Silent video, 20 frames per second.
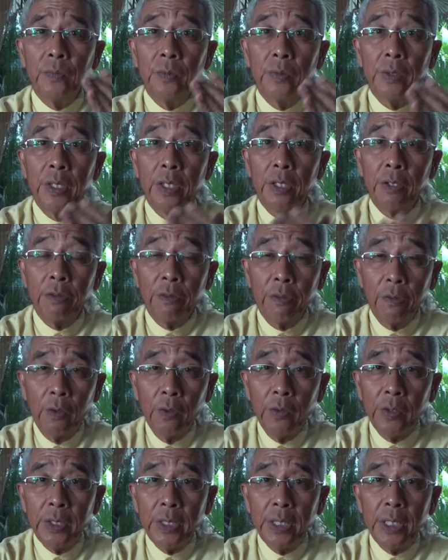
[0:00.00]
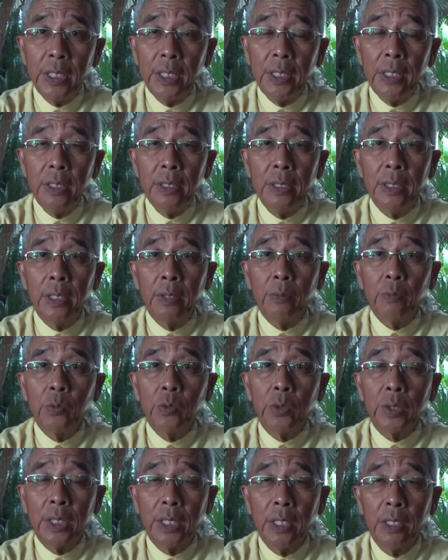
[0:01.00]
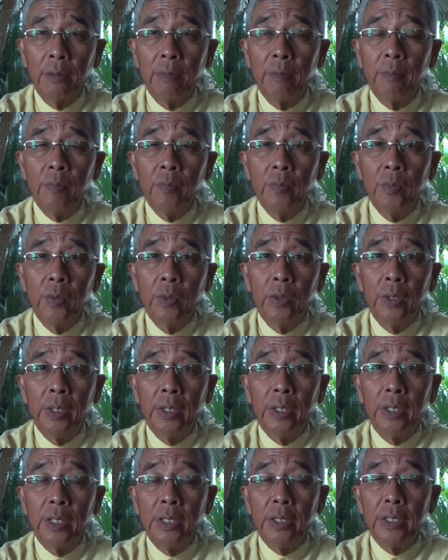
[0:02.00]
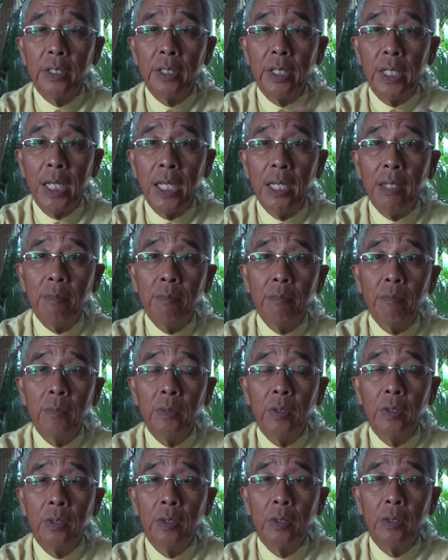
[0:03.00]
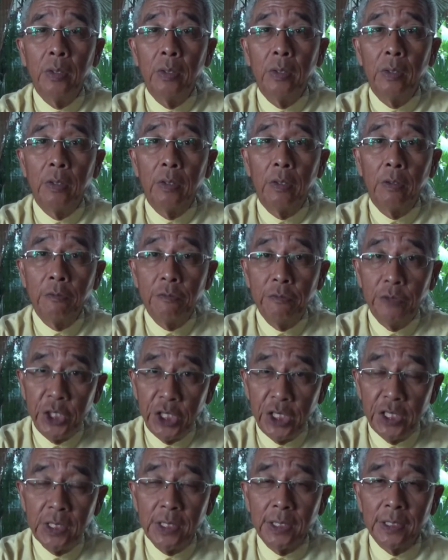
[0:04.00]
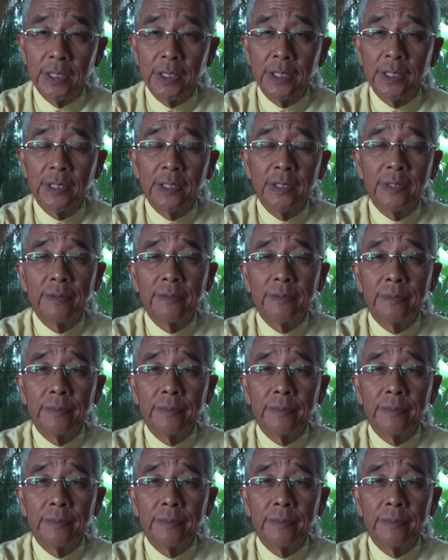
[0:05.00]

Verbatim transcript: the authority that would come in the name of Jesus,